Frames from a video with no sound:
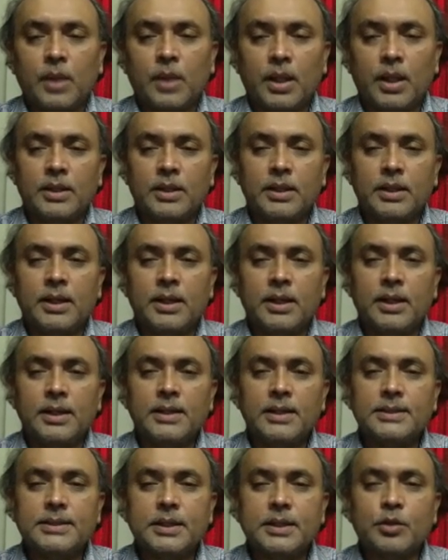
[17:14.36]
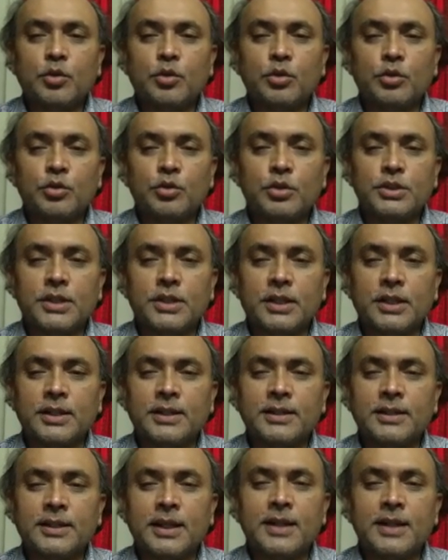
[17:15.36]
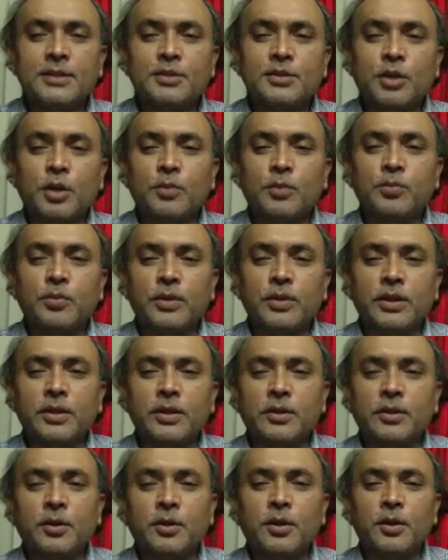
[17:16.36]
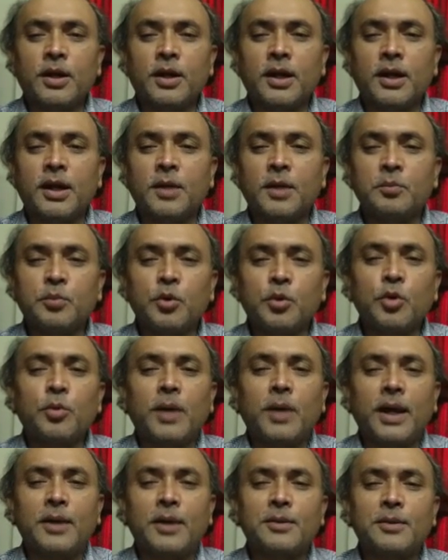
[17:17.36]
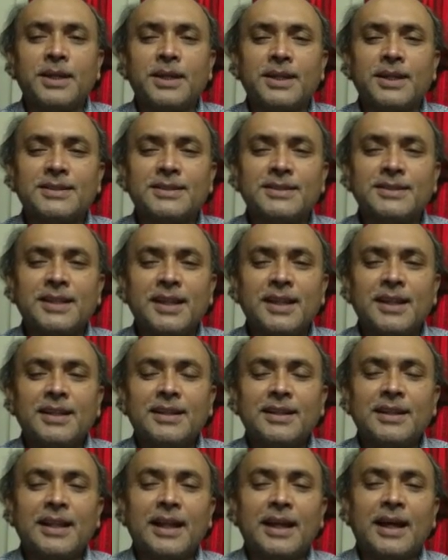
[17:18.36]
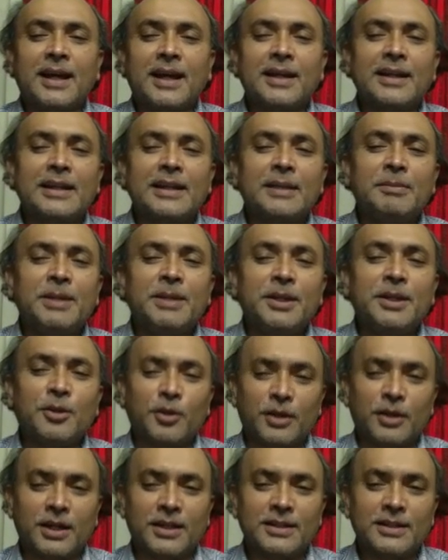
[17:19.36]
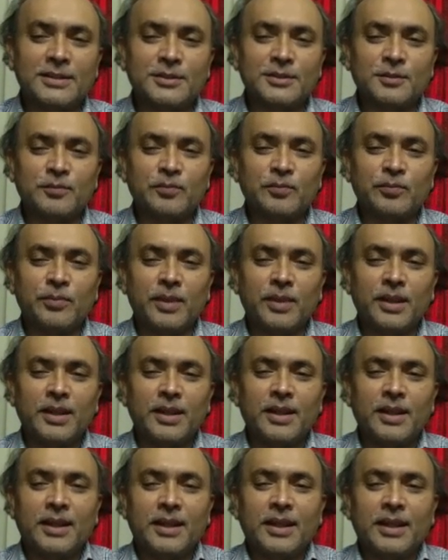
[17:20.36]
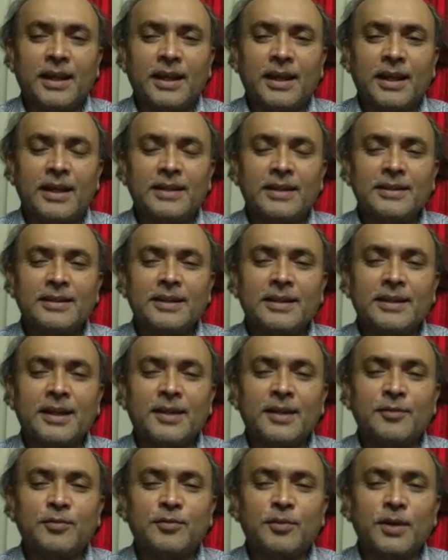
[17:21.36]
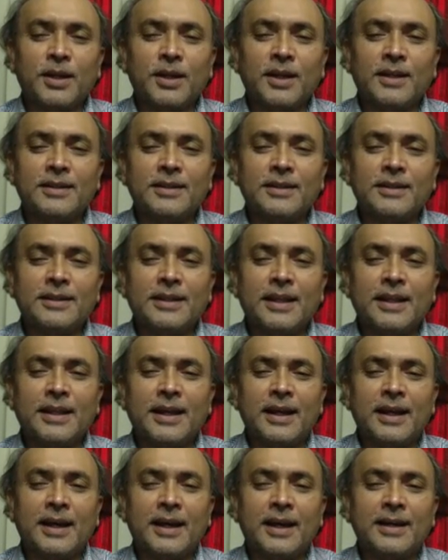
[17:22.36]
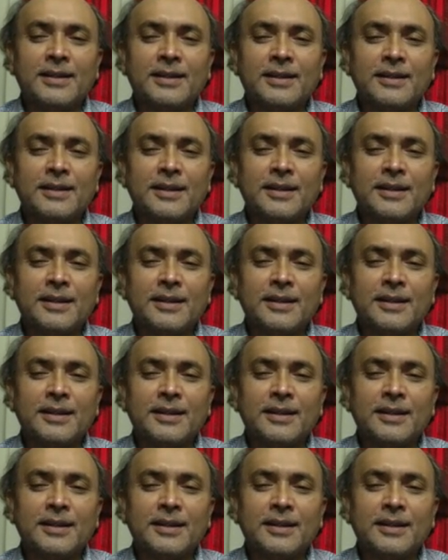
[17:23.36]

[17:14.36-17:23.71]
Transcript: Yeah, it's a good question. In case of probiotics, they are living organism, and they are